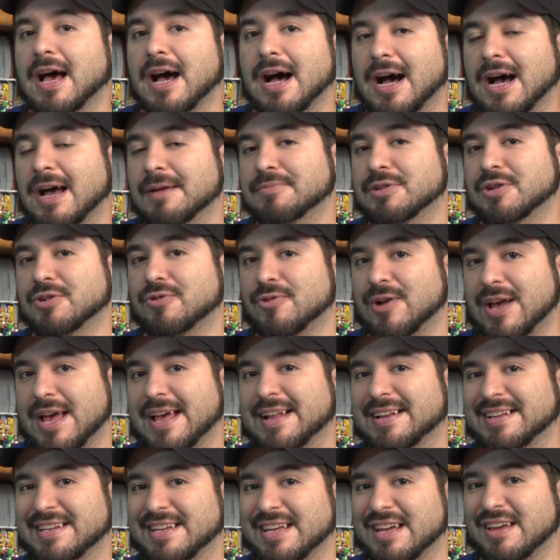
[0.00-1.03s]
I'm going to go
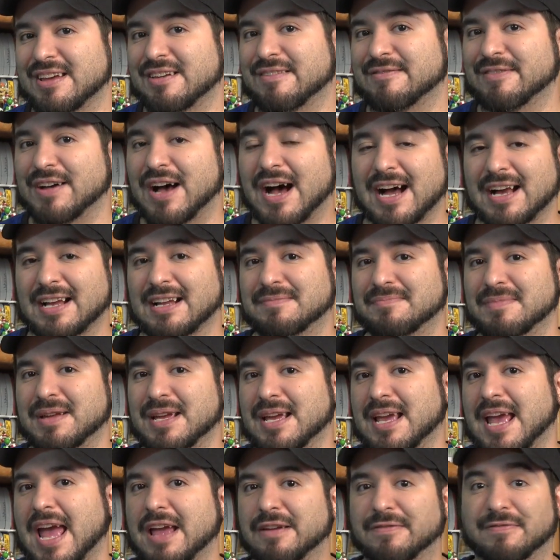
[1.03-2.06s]
ahead and give I and
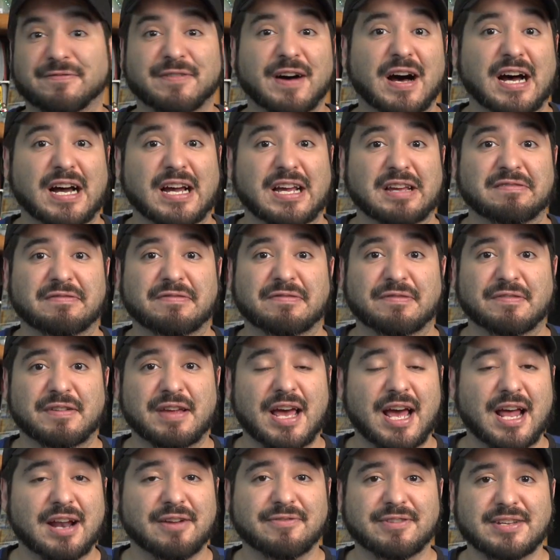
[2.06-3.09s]
Me a 5
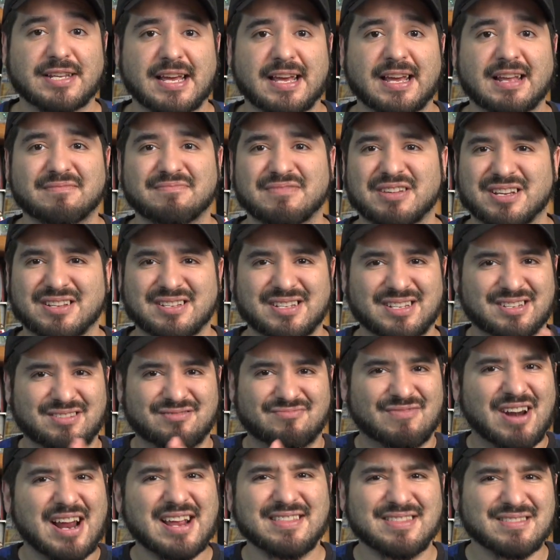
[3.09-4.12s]
out of 10 because it's
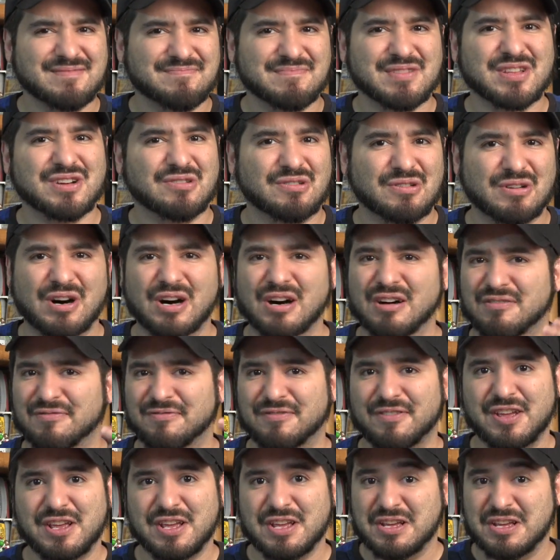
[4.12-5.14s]
right in the middle of